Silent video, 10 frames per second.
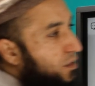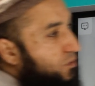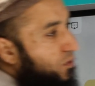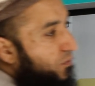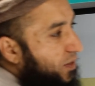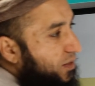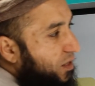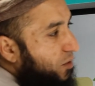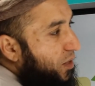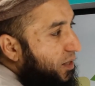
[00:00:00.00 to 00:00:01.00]
So the first
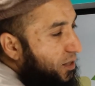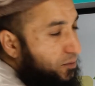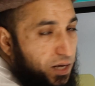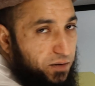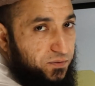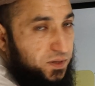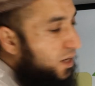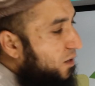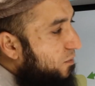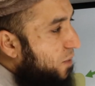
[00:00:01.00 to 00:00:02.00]
syllable is ba
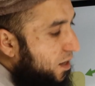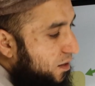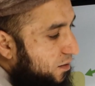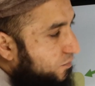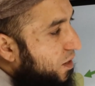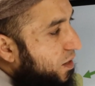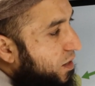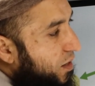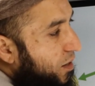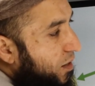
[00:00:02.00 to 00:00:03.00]
fatha ba,
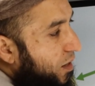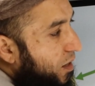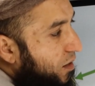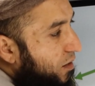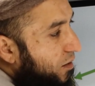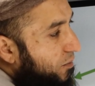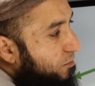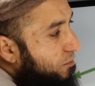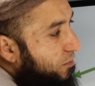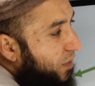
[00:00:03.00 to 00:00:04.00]

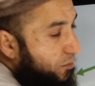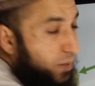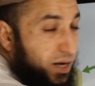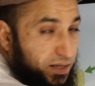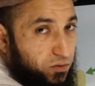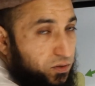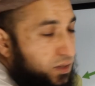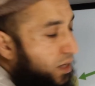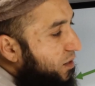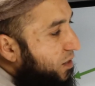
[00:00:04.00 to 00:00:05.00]
and ba is not
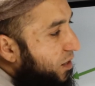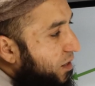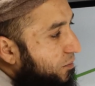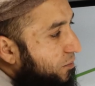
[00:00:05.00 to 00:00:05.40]
silent here.